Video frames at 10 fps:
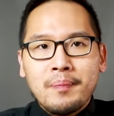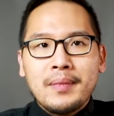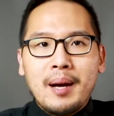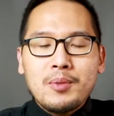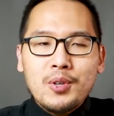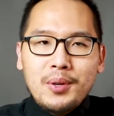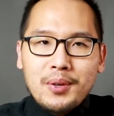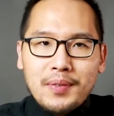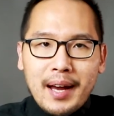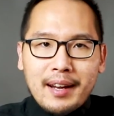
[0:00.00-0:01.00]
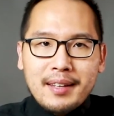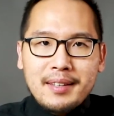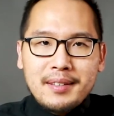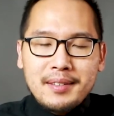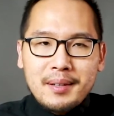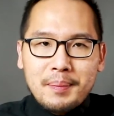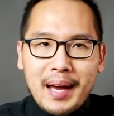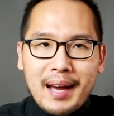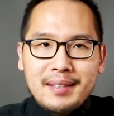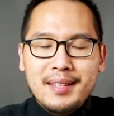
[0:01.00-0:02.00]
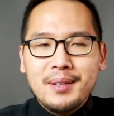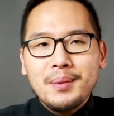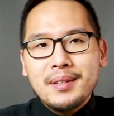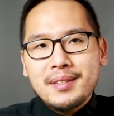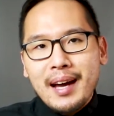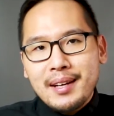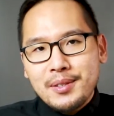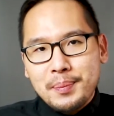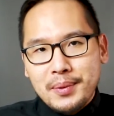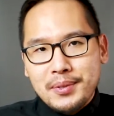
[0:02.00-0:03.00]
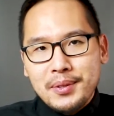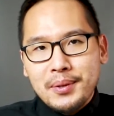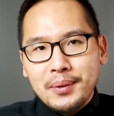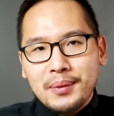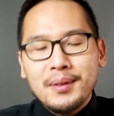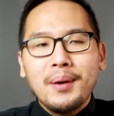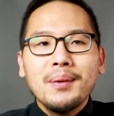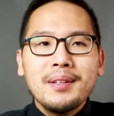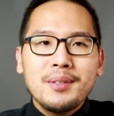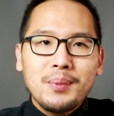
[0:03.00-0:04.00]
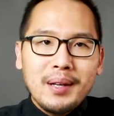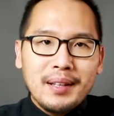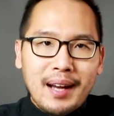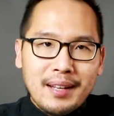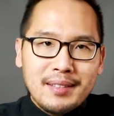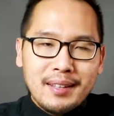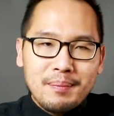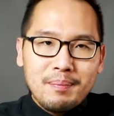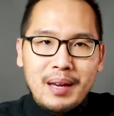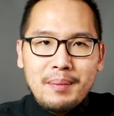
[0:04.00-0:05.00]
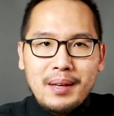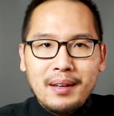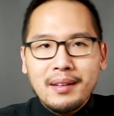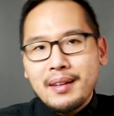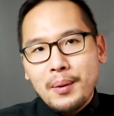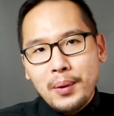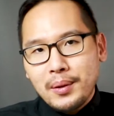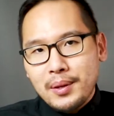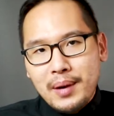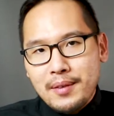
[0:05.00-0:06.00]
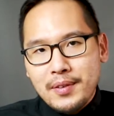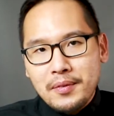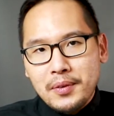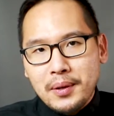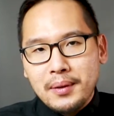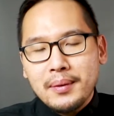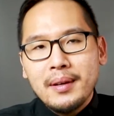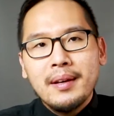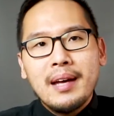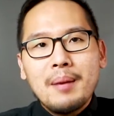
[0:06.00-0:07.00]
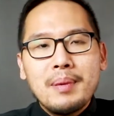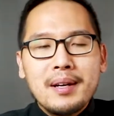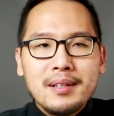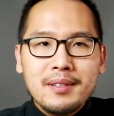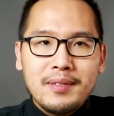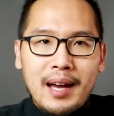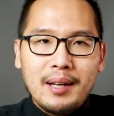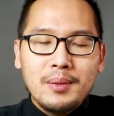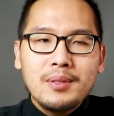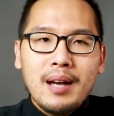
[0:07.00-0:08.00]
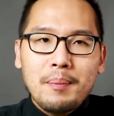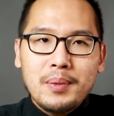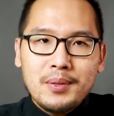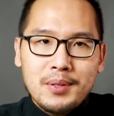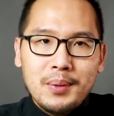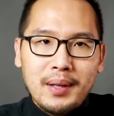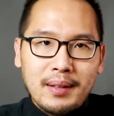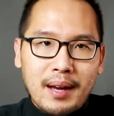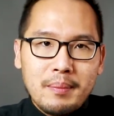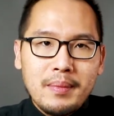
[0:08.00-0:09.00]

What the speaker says: I'm sure you've had ideas in the past that you decided to pursue, only to realize that maybe they weren't the right fit for you, and because of that, you stopped pursuing them.